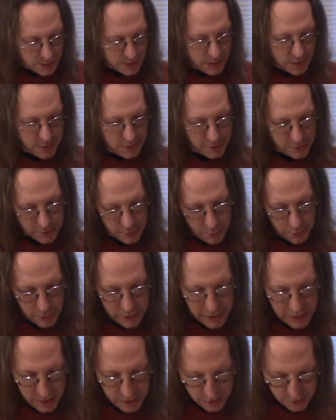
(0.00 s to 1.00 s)
the score
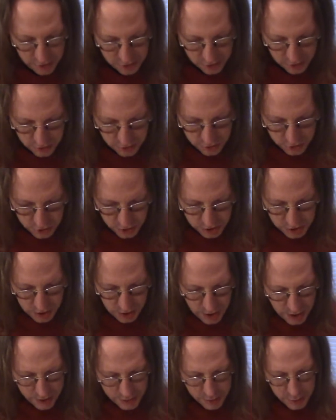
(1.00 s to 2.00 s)
is
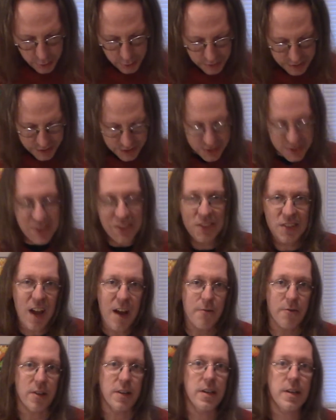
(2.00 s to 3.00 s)
Chicago
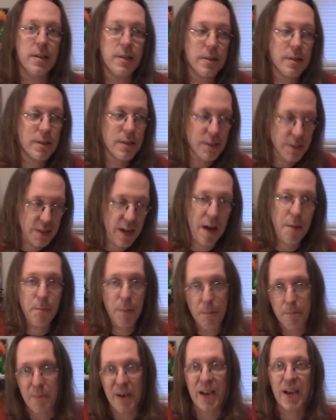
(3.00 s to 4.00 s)
7, Tampa
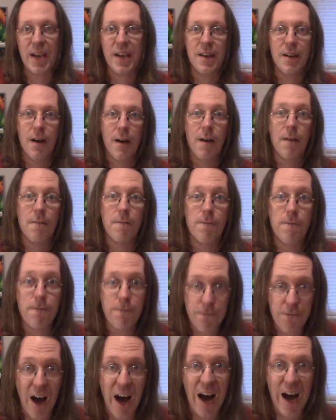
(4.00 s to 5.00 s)
Bay
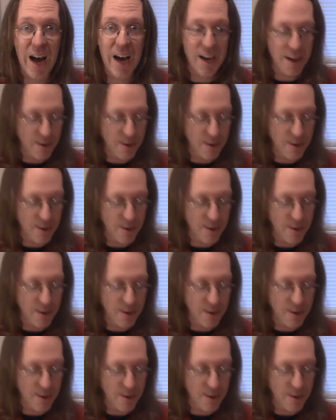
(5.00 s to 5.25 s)
5.